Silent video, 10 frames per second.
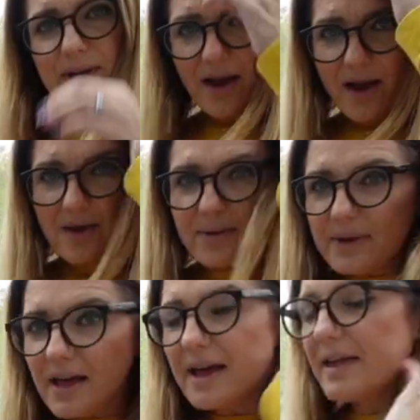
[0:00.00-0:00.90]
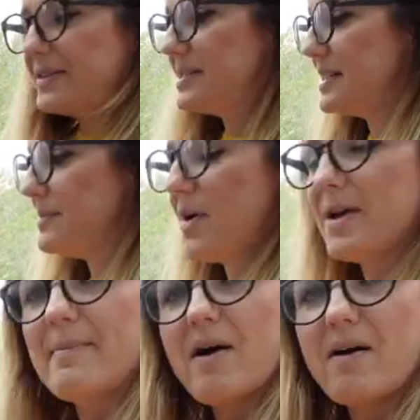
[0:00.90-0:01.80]
we go, uh, this is
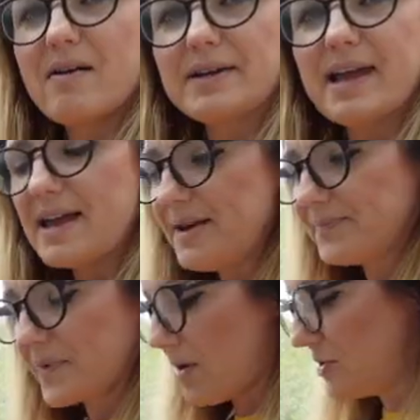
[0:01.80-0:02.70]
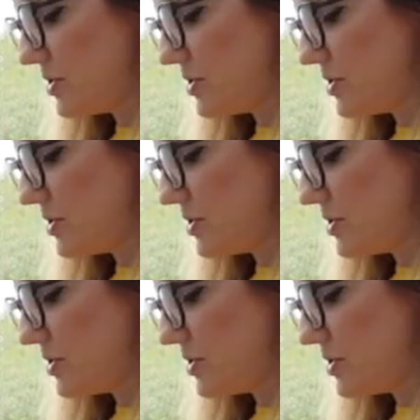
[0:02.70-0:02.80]
my Marnie. I'll